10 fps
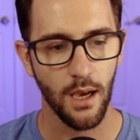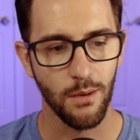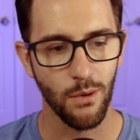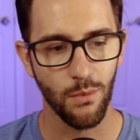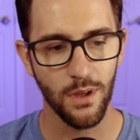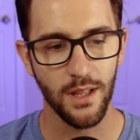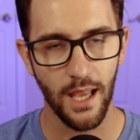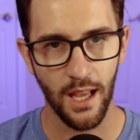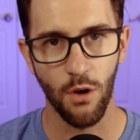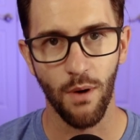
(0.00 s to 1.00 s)
Really,
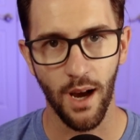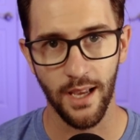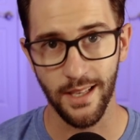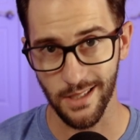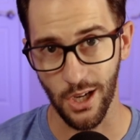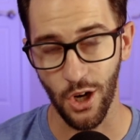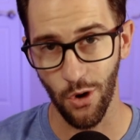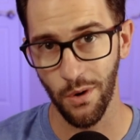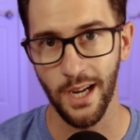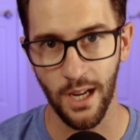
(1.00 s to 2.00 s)
NOI is a
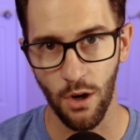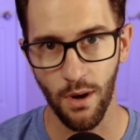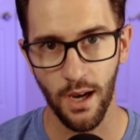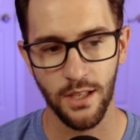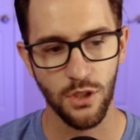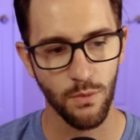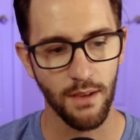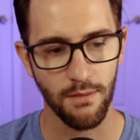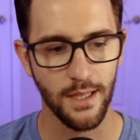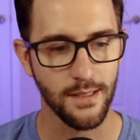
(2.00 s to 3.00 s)
current NOI, so we
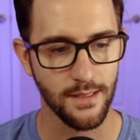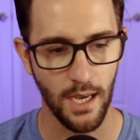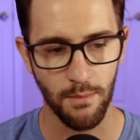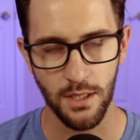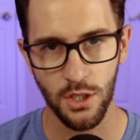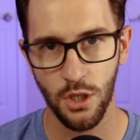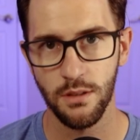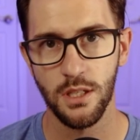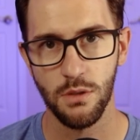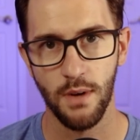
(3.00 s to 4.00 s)
have lots of time to turn
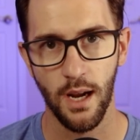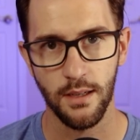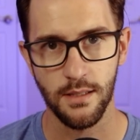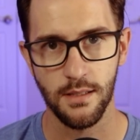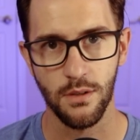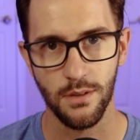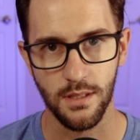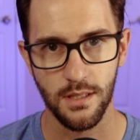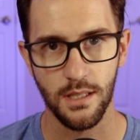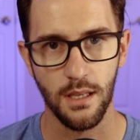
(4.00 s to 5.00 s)
this around and still
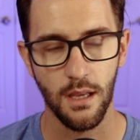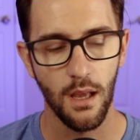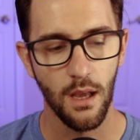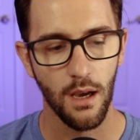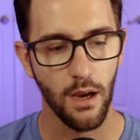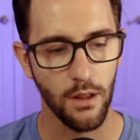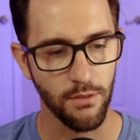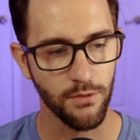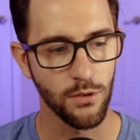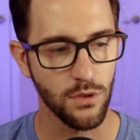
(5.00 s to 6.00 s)
see the
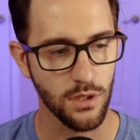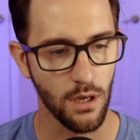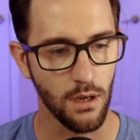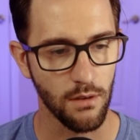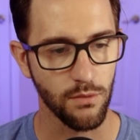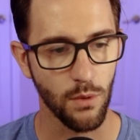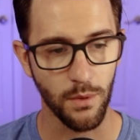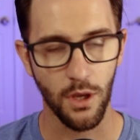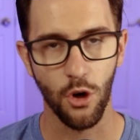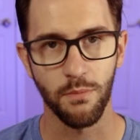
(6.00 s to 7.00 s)
fruits of what
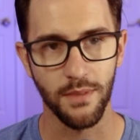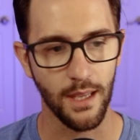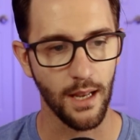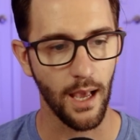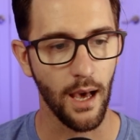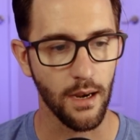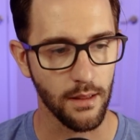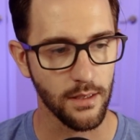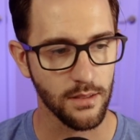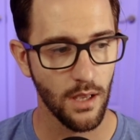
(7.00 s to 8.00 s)
we hope to get out of
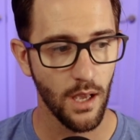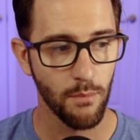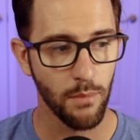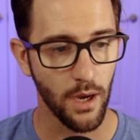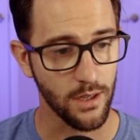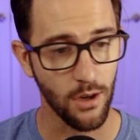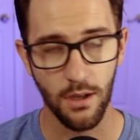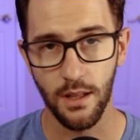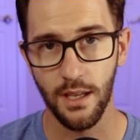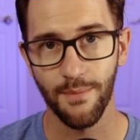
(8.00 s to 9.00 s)
this. But
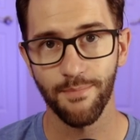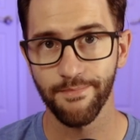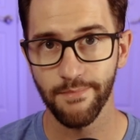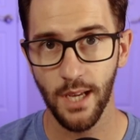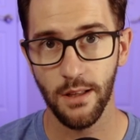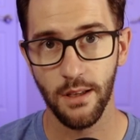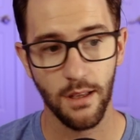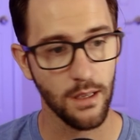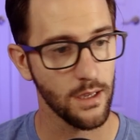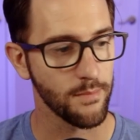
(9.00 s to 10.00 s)
currently, not
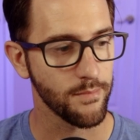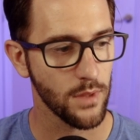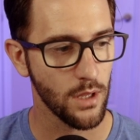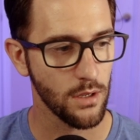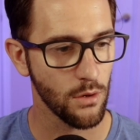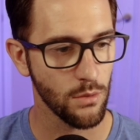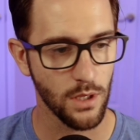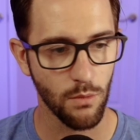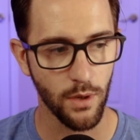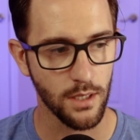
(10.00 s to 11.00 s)
looking good. No
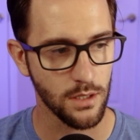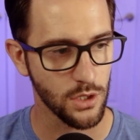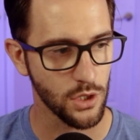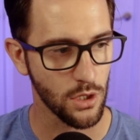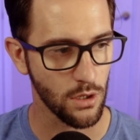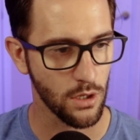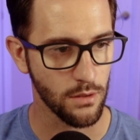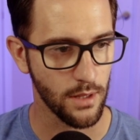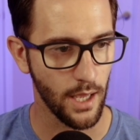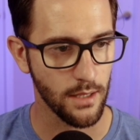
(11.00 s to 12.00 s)
really way to
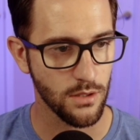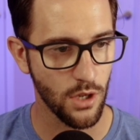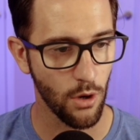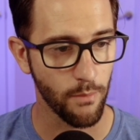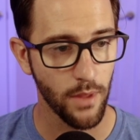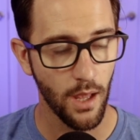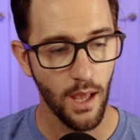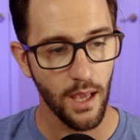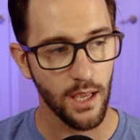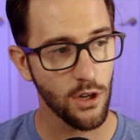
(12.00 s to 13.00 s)
sugarcoat that. So
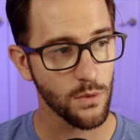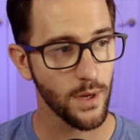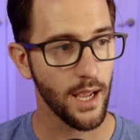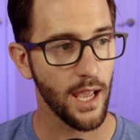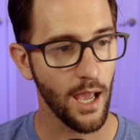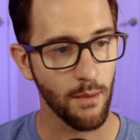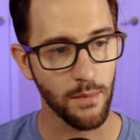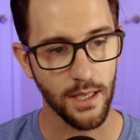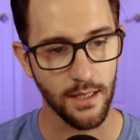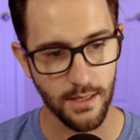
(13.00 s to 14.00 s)
here's what I am
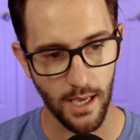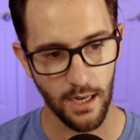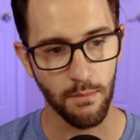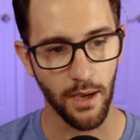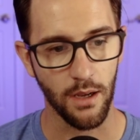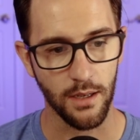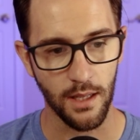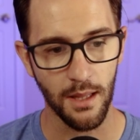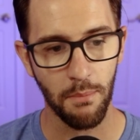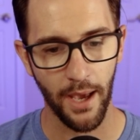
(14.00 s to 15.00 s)
excited about.
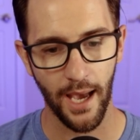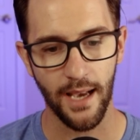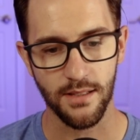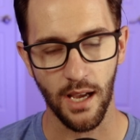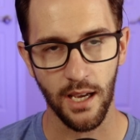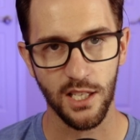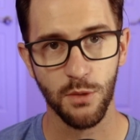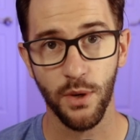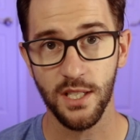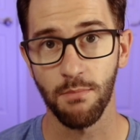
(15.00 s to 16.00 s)
In the past, I
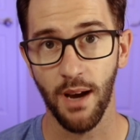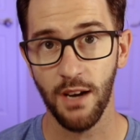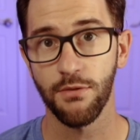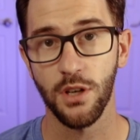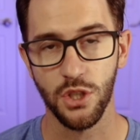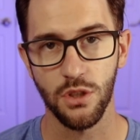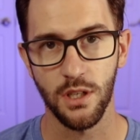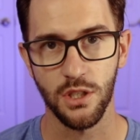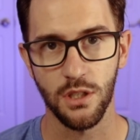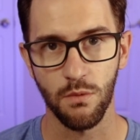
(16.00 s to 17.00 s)
expressed my
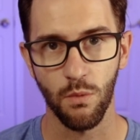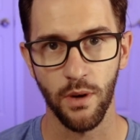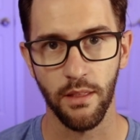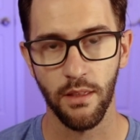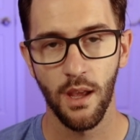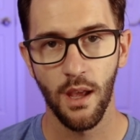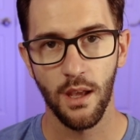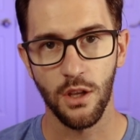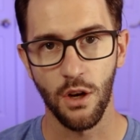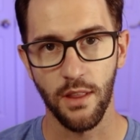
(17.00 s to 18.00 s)
frustration with,
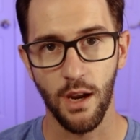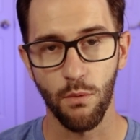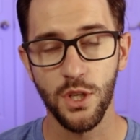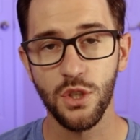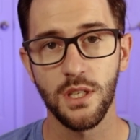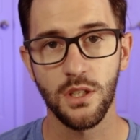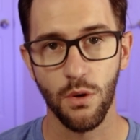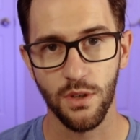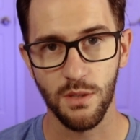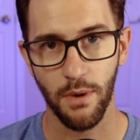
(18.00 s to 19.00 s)
they originally
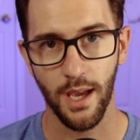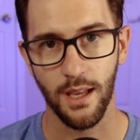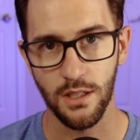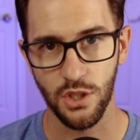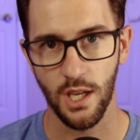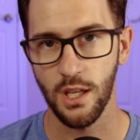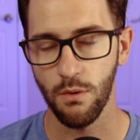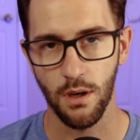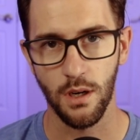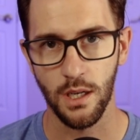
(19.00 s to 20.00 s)
told us back in
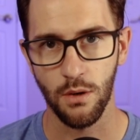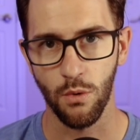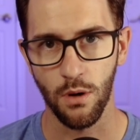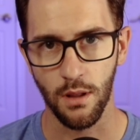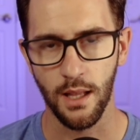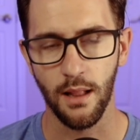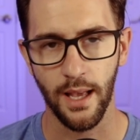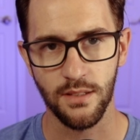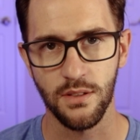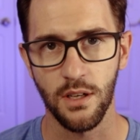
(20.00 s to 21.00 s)
January or late
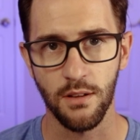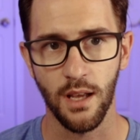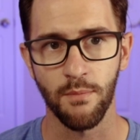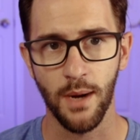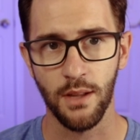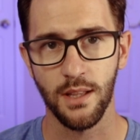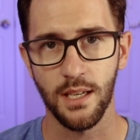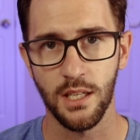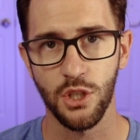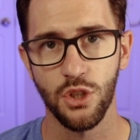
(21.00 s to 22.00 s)
last year about the
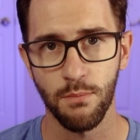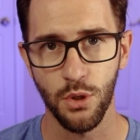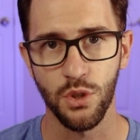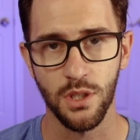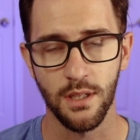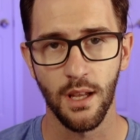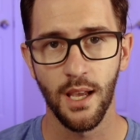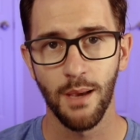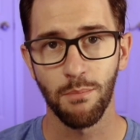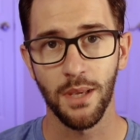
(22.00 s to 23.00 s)
distribution
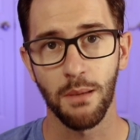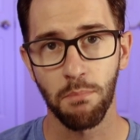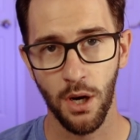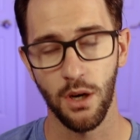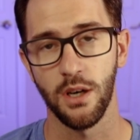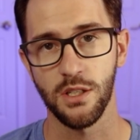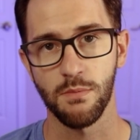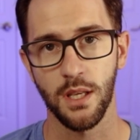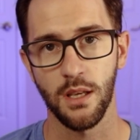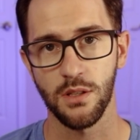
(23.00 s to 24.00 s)
being paused
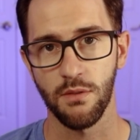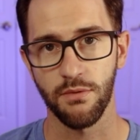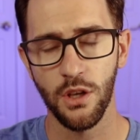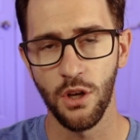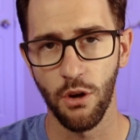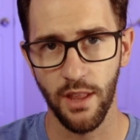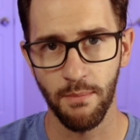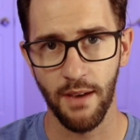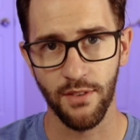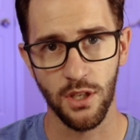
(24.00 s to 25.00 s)
because of, them
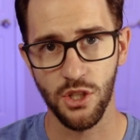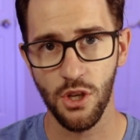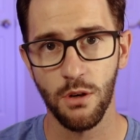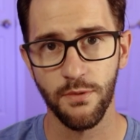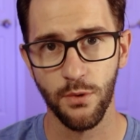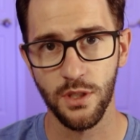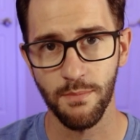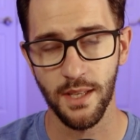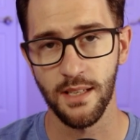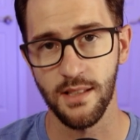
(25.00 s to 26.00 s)
having to solve for some
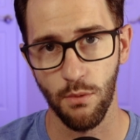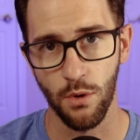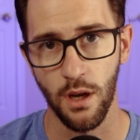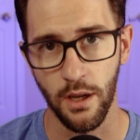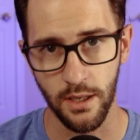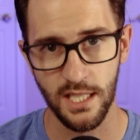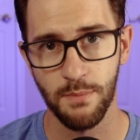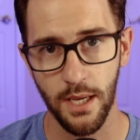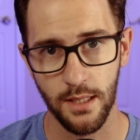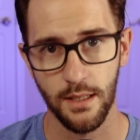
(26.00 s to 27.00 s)
things they were
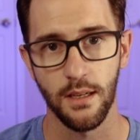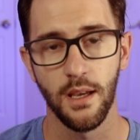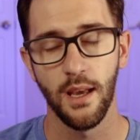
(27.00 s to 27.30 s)
unexpected.